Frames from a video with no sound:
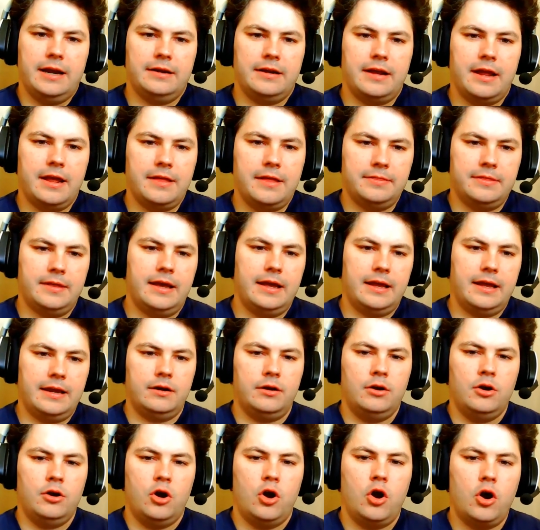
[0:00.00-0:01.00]
and then
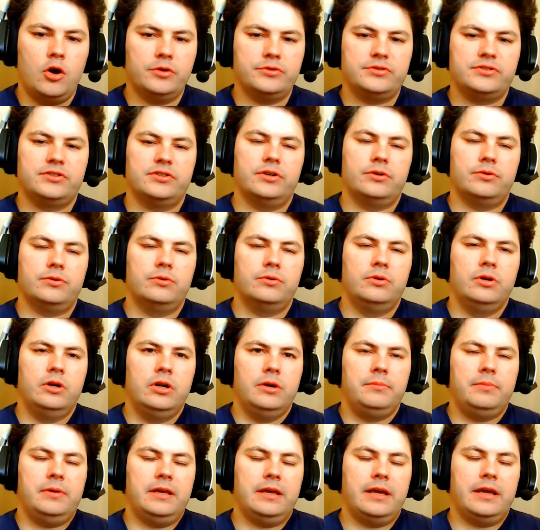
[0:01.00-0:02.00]
also
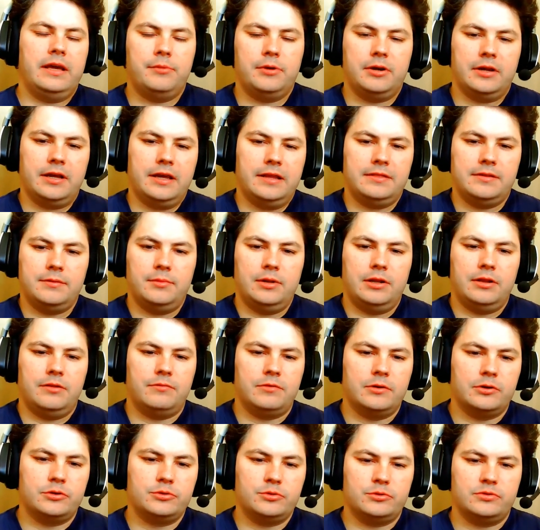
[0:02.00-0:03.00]
being able to get them in the
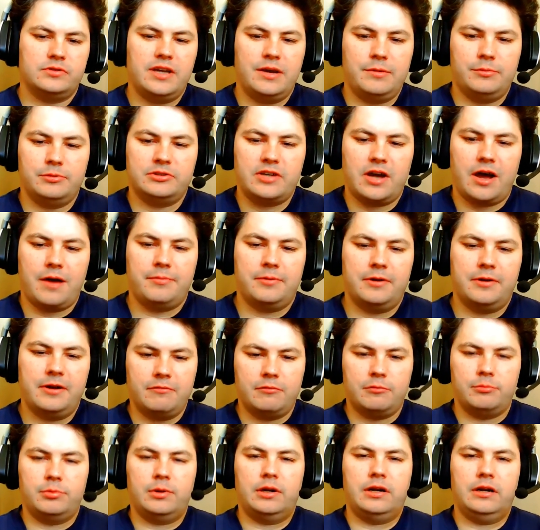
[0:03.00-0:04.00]
virtual tabletop and
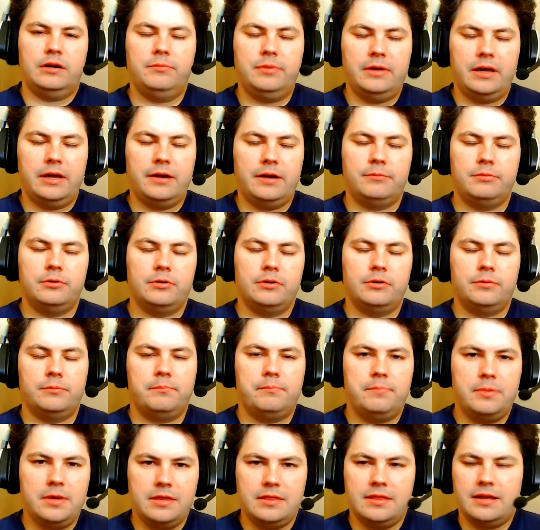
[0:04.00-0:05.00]
everybody to be able to
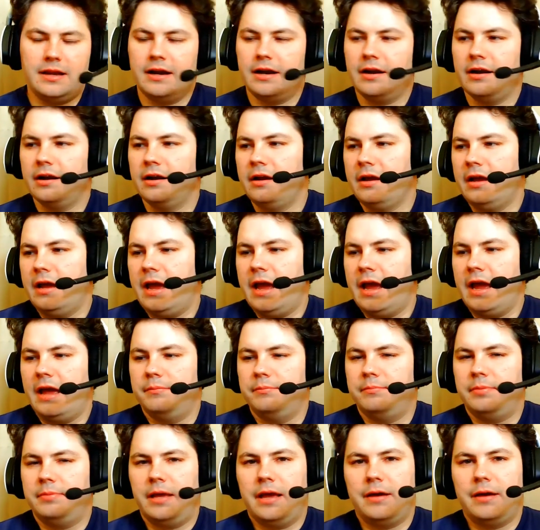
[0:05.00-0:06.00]
be there and
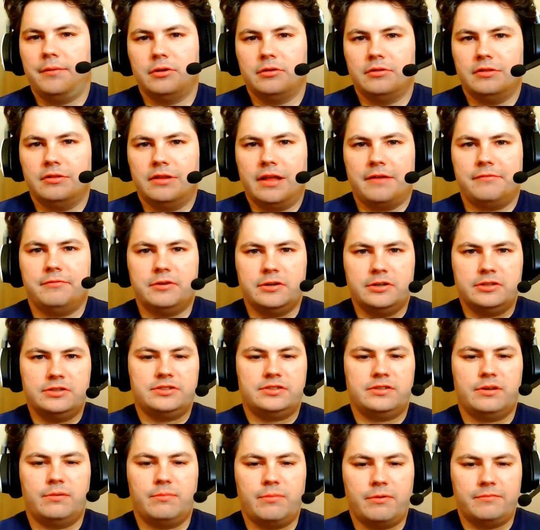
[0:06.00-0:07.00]
be able to leverage
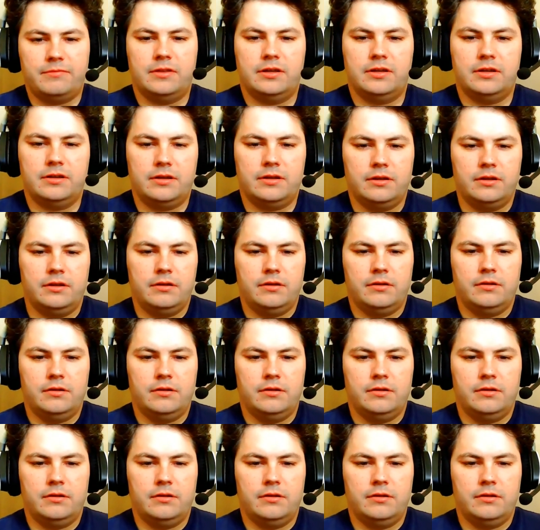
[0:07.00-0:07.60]
some of the